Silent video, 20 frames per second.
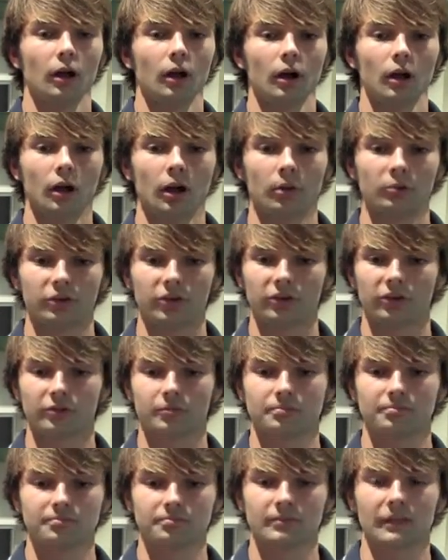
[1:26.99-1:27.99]
Um, just
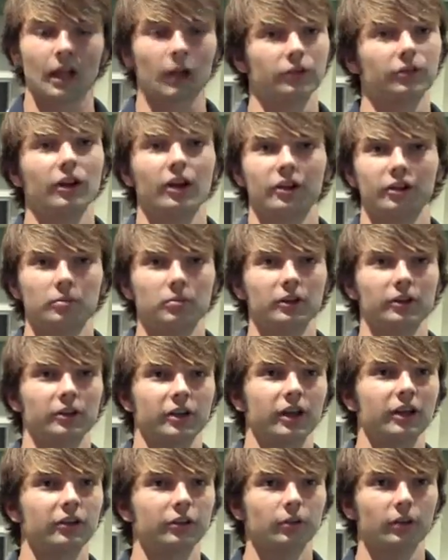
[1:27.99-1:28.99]
outside of the Blair
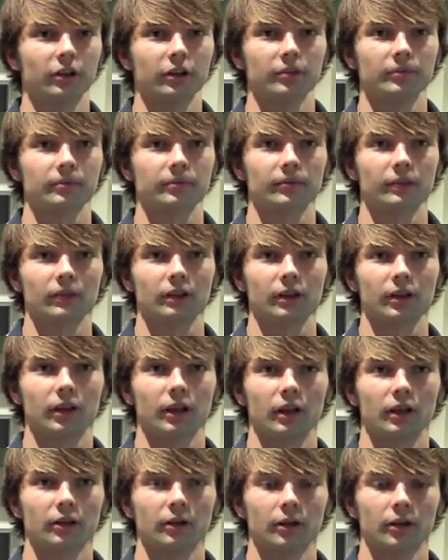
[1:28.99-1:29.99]
gates, really.
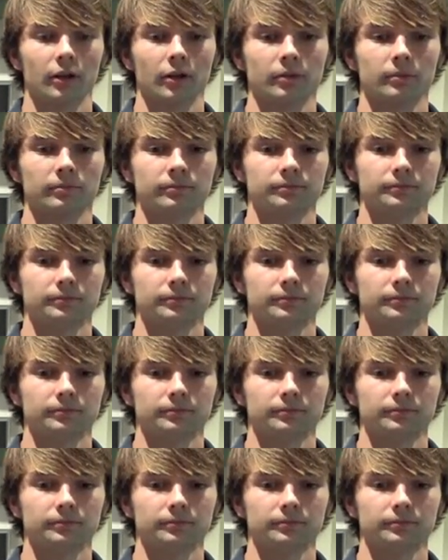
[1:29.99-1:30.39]
And um,